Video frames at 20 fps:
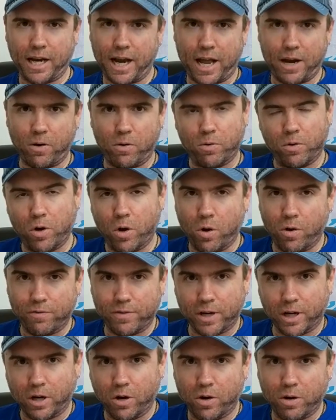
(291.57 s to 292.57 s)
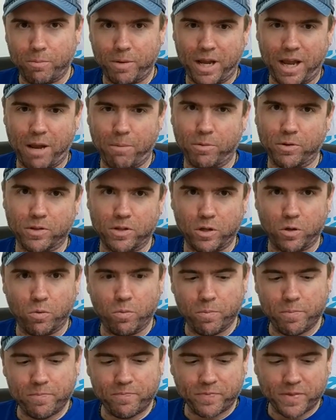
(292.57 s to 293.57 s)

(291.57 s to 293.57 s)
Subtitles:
and I don't know if they're going to be able to.